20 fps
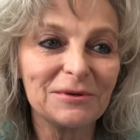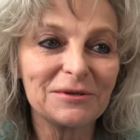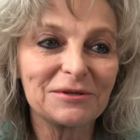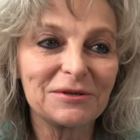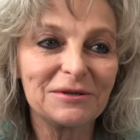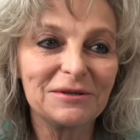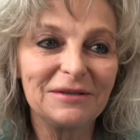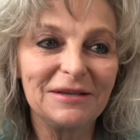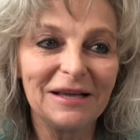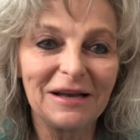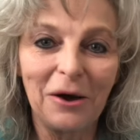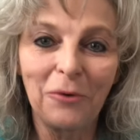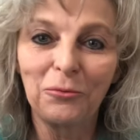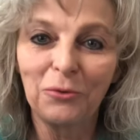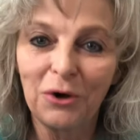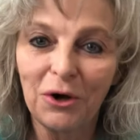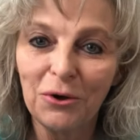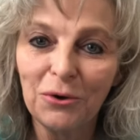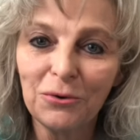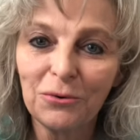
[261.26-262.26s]
is get on
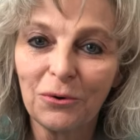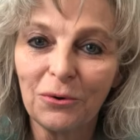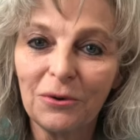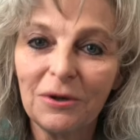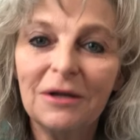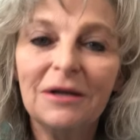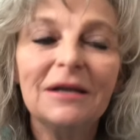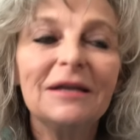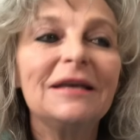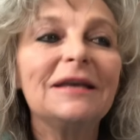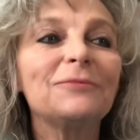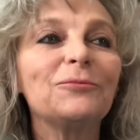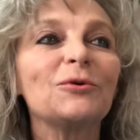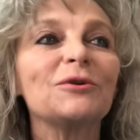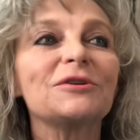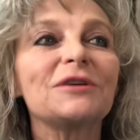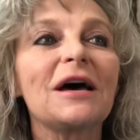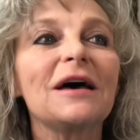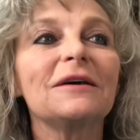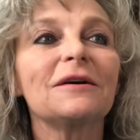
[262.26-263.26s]
Google. It
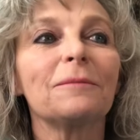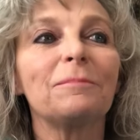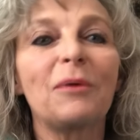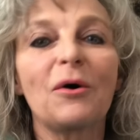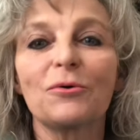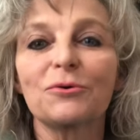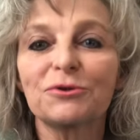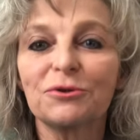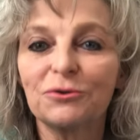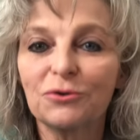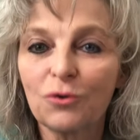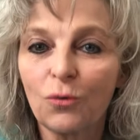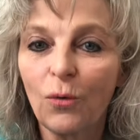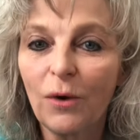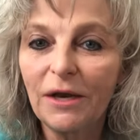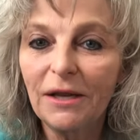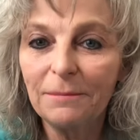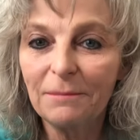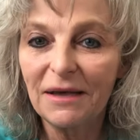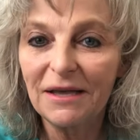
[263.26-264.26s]
would take a person
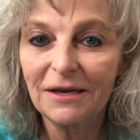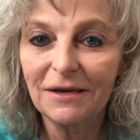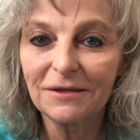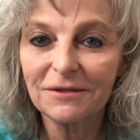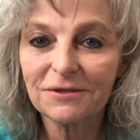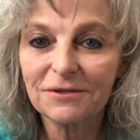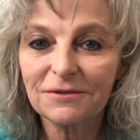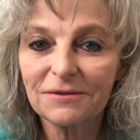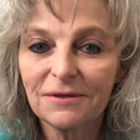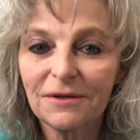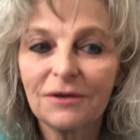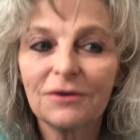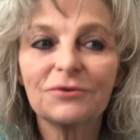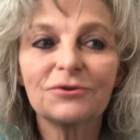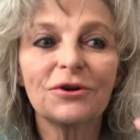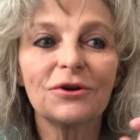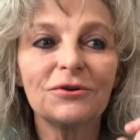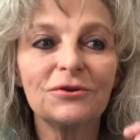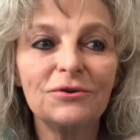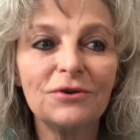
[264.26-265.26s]
20 minutes
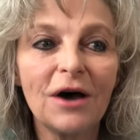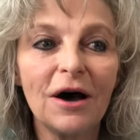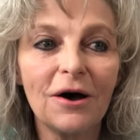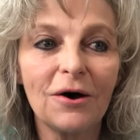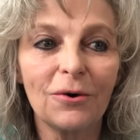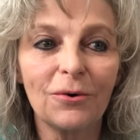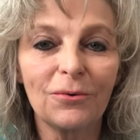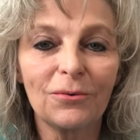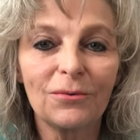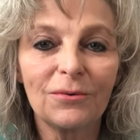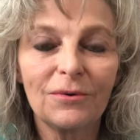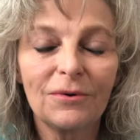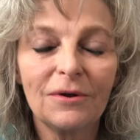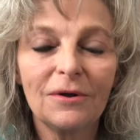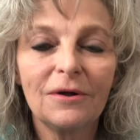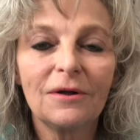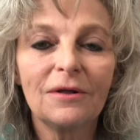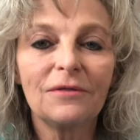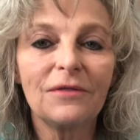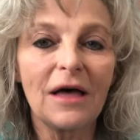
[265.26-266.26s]
to know
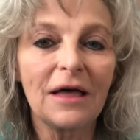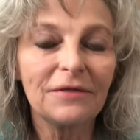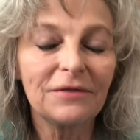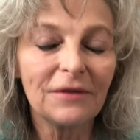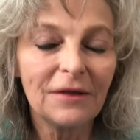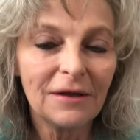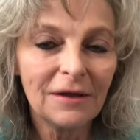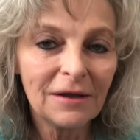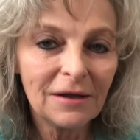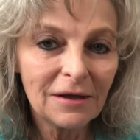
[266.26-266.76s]
that